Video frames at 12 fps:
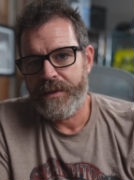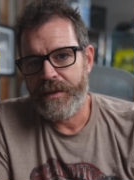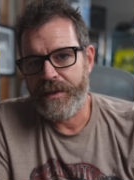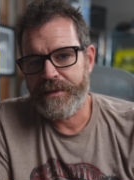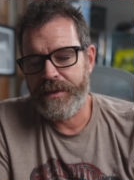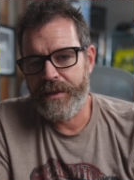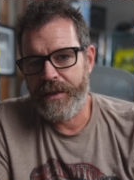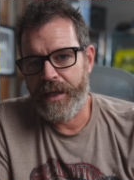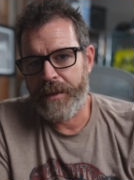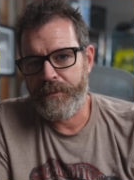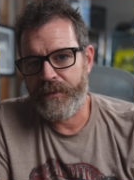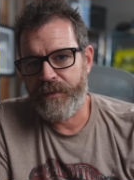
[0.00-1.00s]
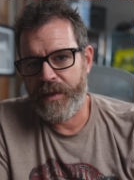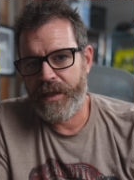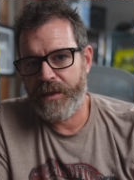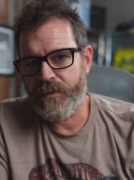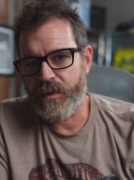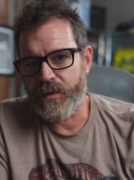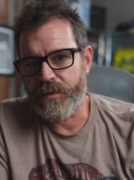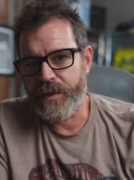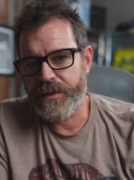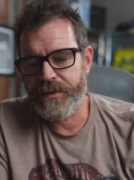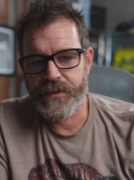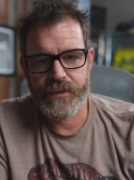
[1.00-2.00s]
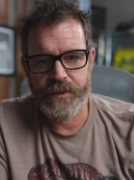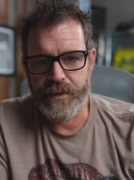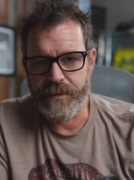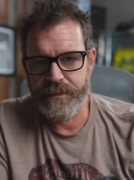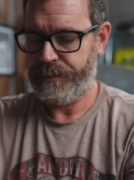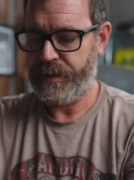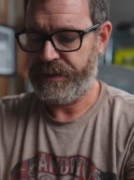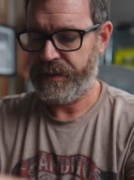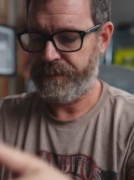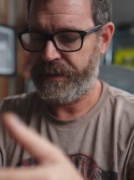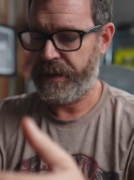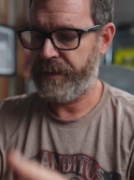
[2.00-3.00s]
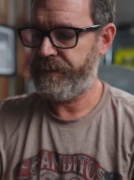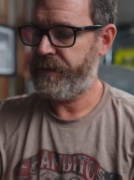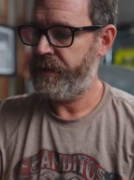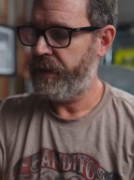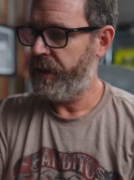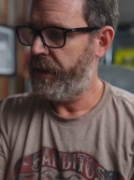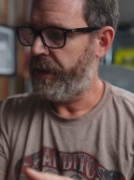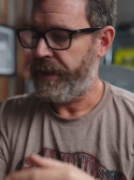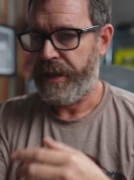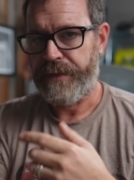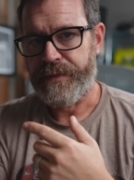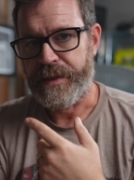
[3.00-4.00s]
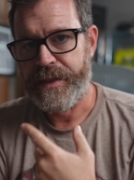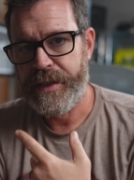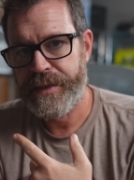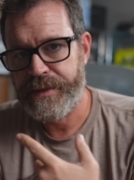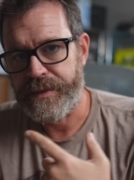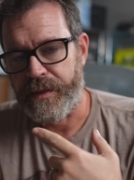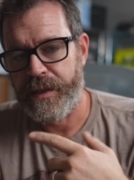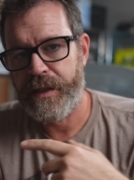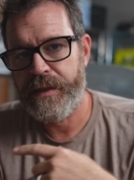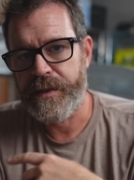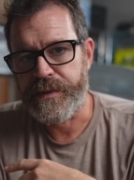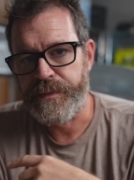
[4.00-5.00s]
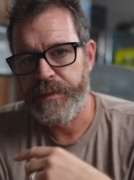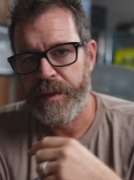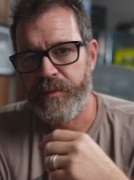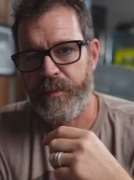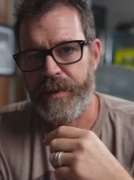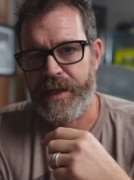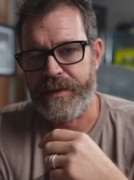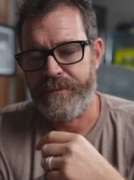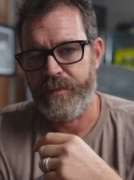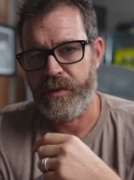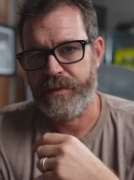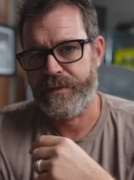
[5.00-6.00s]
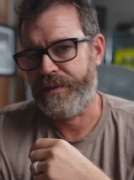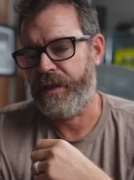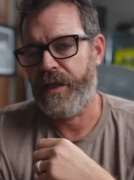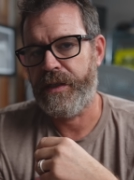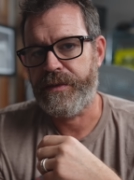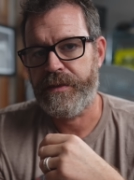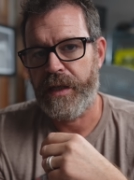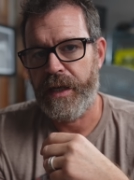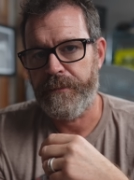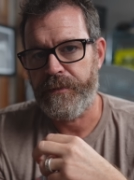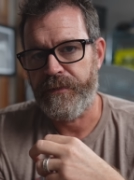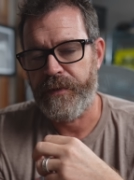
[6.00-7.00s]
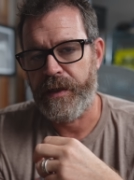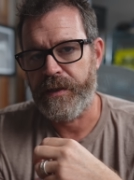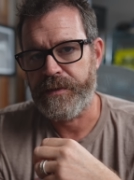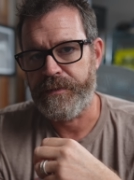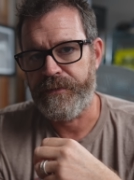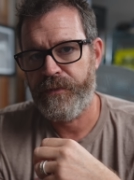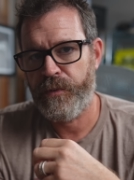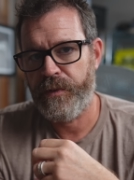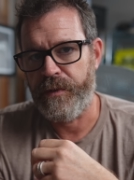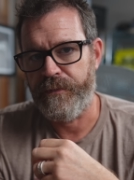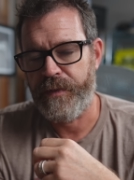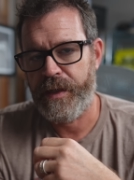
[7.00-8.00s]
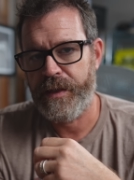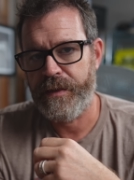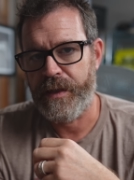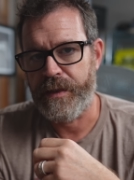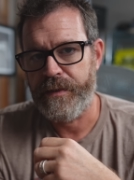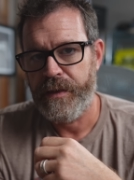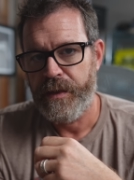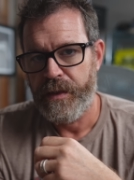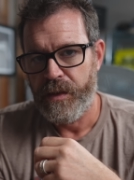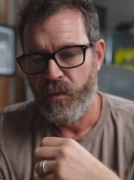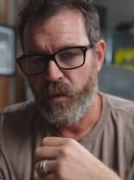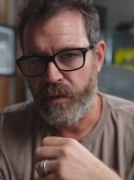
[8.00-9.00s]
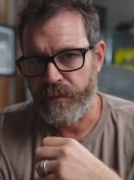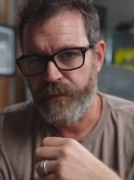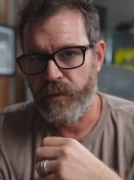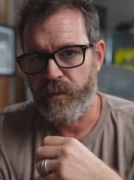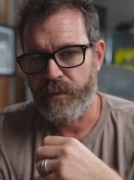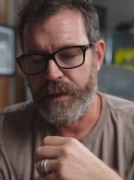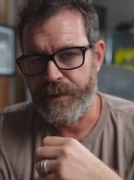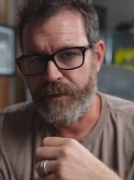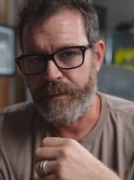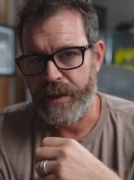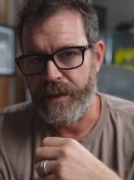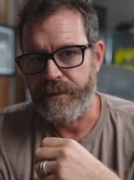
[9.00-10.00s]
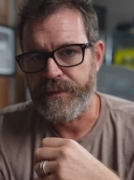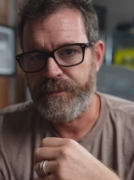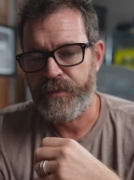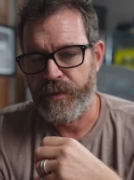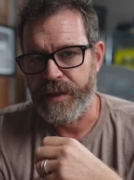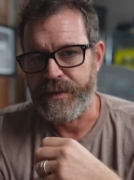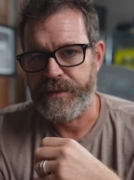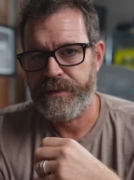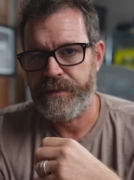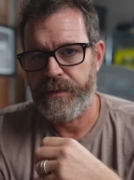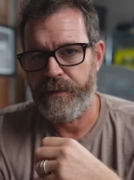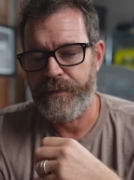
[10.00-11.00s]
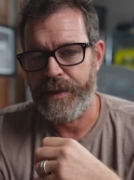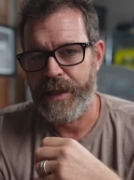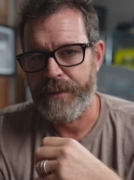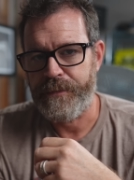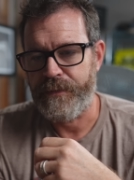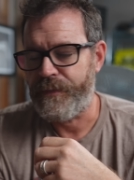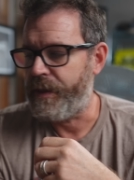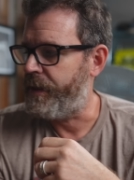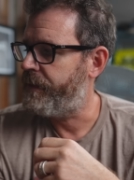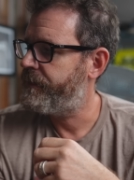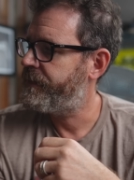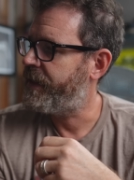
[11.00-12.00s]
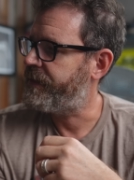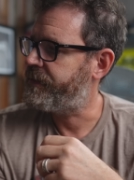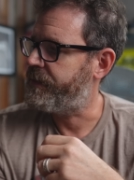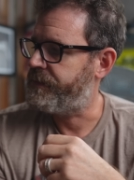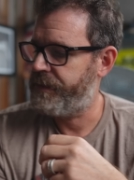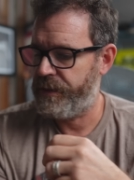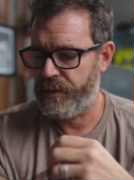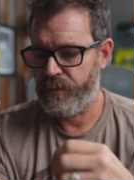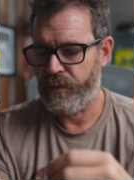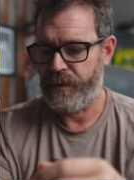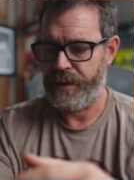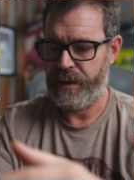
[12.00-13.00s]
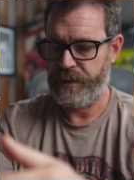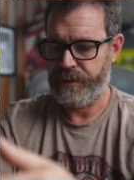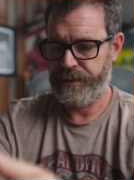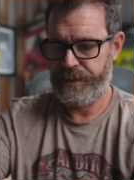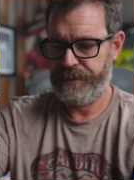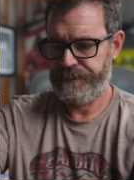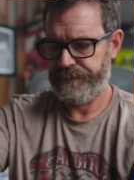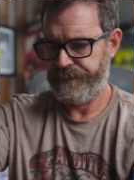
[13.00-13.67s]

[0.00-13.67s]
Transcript: Class D amplifier will get you through. But sometimes you have to kiss a lot of these paperback book sized amplifiers before you find that wonderful leather bound prince of an amplifier. That's a terrible analogy.